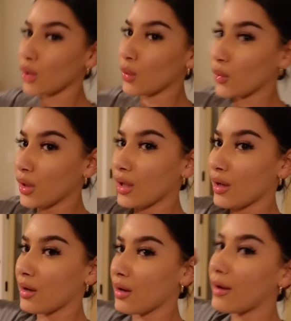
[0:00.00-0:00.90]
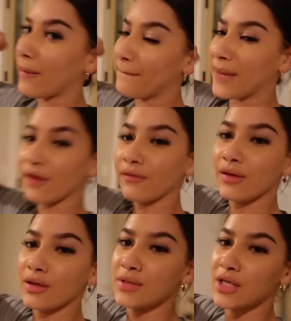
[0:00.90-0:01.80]
We are back from
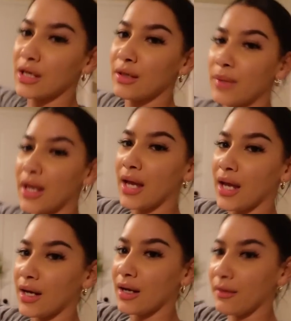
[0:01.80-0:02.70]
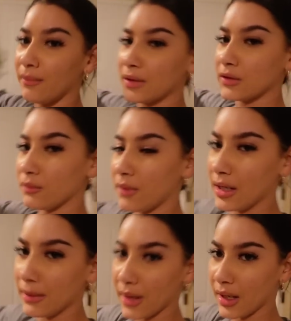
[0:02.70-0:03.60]
the gym and I'm about to
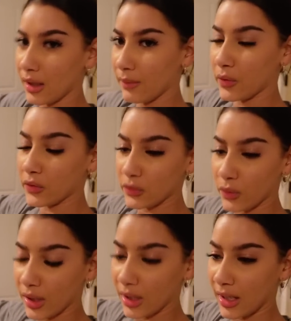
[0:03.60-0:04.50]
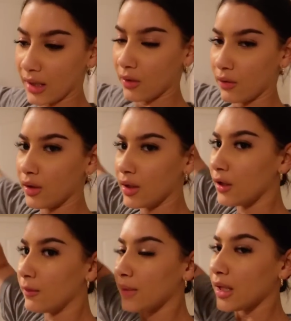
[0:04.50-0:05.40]
make my post-workout
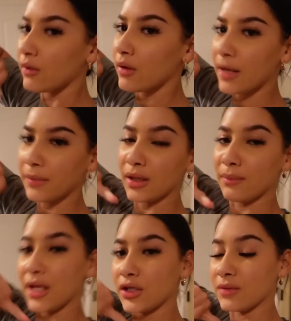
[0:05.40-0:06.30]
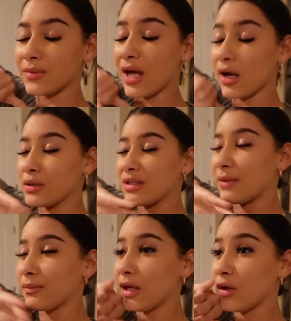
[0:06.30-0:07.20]
meal. I'm gonna make shrimp tacos,
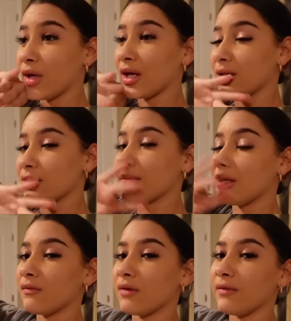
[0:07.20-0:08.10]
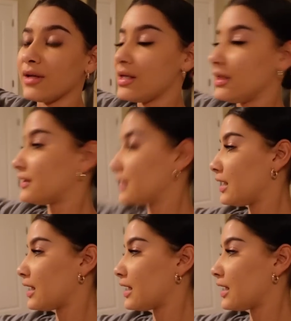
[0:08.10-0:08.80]
something quick and something very easy.